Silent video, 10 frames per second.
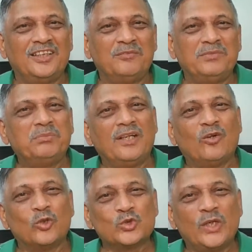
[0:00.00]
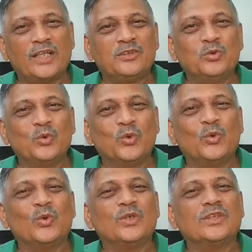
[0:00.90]
People have also had to
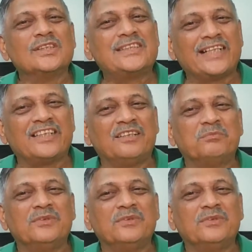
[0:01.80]
know the setup,